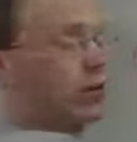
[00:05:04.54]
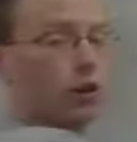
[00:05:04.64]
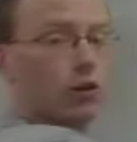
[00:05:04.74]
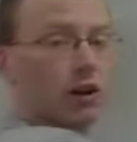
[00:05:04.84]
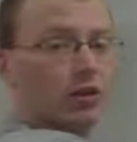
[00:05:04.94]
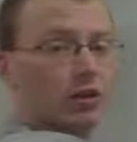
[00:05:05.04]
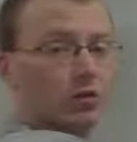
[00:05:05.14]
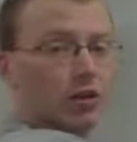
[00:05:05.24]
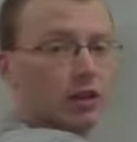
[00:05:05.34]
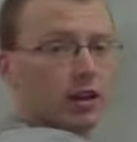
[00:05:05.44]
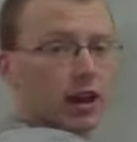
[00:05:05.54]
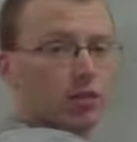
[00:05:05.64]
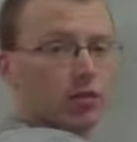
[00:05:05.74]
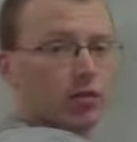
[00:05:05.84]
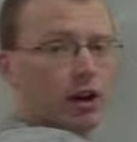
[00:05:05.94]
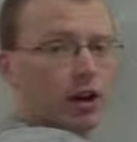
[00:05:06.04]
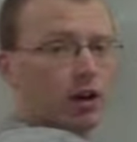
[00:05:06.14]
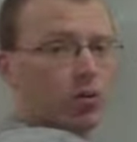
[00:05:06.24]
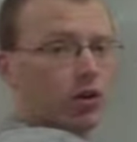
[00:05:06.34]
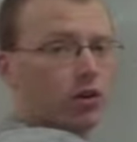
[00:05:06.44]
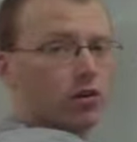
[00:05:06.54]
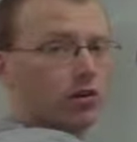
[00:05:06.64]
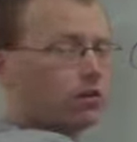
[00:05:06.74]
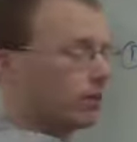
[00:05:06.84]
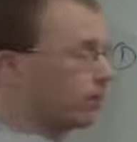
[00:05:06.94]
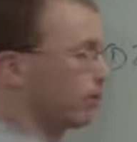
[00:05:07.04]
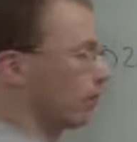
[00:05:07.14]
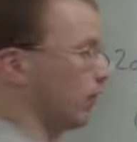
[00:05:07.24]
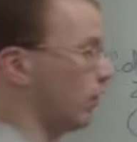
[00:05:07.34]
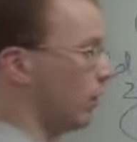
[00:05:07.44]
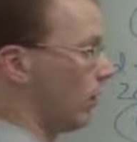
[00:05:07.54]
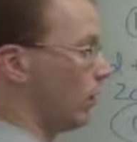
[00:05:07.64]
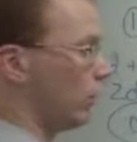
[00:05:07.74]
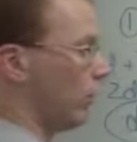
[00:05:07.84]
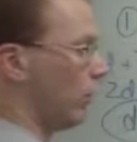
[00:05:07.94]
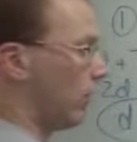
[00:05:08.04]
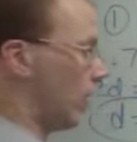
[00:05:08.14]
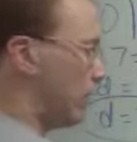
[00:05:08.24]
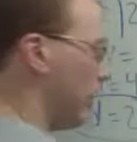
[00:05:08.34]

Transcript: equation with the absolute value bars. 2 times